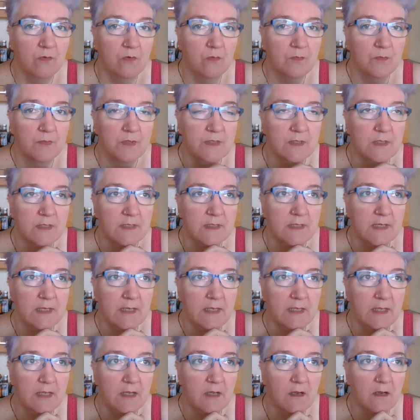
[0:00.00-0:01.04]
almost to the
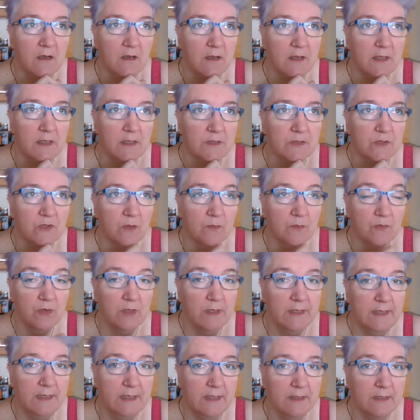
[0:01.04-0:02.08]
day, I stopped
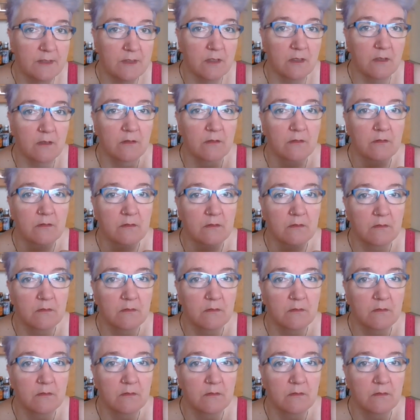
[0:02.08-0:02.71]
drinking. So